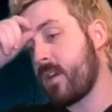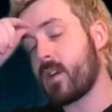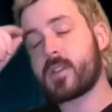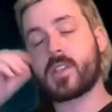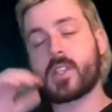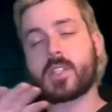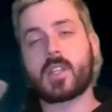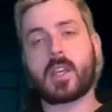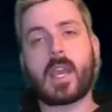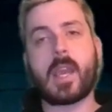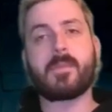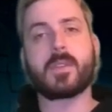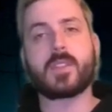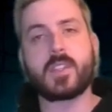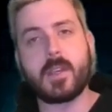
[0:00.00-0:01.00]
just to
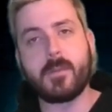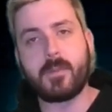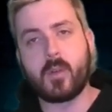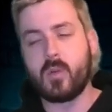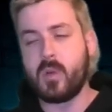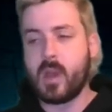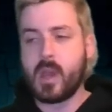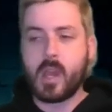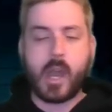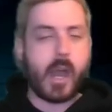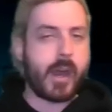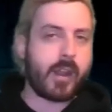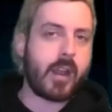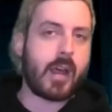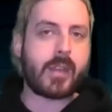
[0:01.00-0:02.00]
keep it simple.
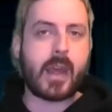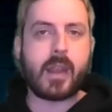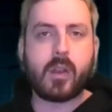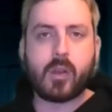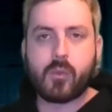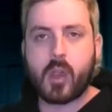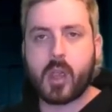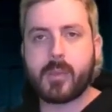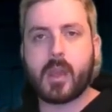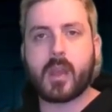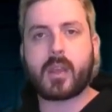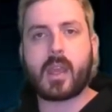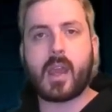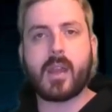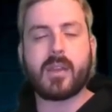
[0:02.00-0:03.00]
I don't like that little Romeo
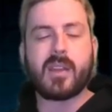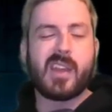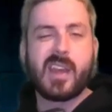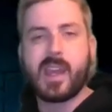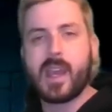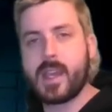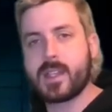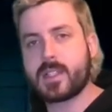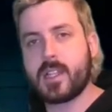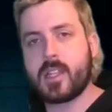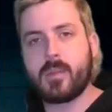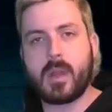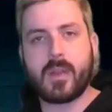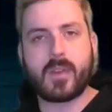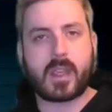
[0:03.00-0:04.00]
cunt. He's a little
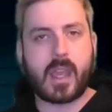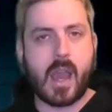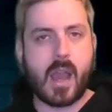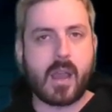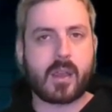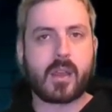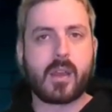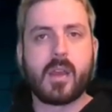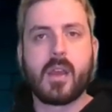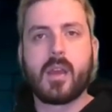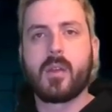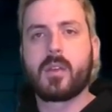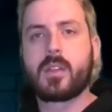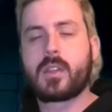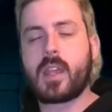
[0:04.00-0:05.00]
bit of a cuck.
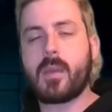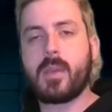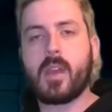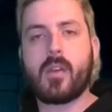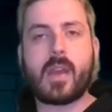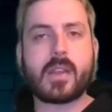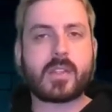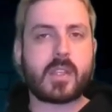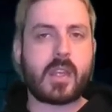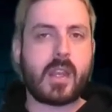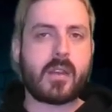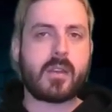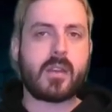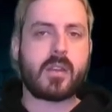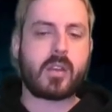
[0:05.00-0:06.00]
Give me your answer
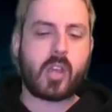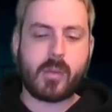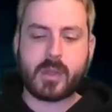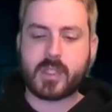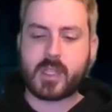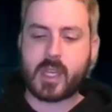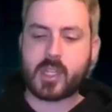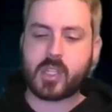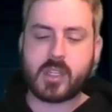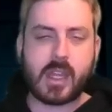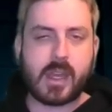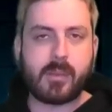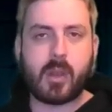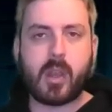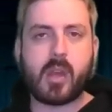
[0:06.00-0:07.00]
down in the comment section
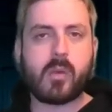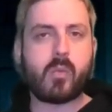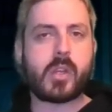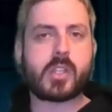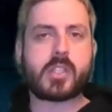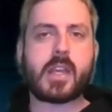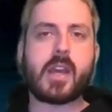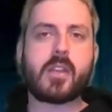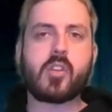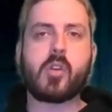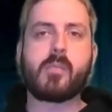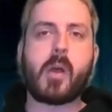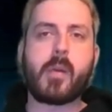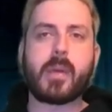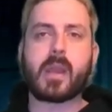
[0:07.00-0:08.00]
down below, which town you're
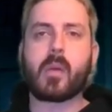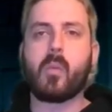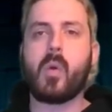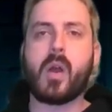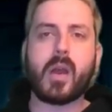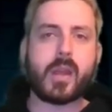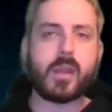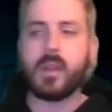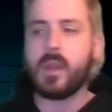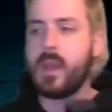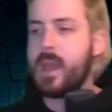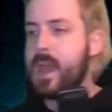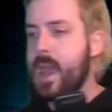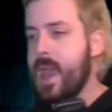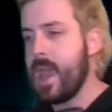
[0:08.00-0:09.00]
bombing and why.
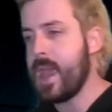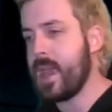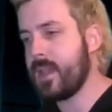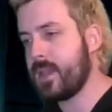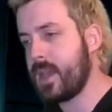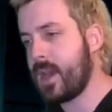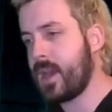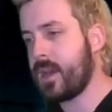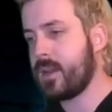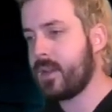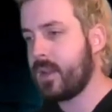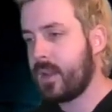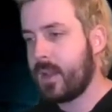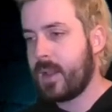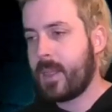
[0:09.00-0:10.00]
And
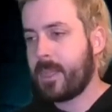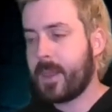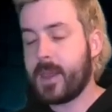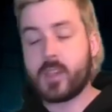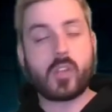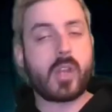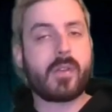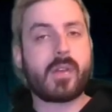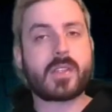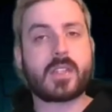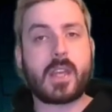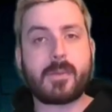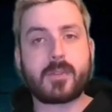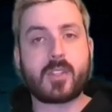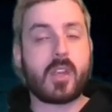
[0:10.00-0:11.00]
enjoy the rest of the
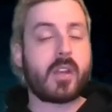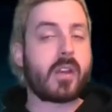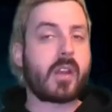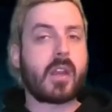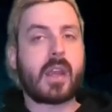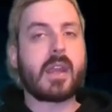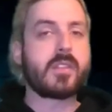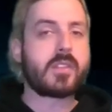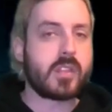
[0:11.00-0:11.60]
episode. I'm going to get into the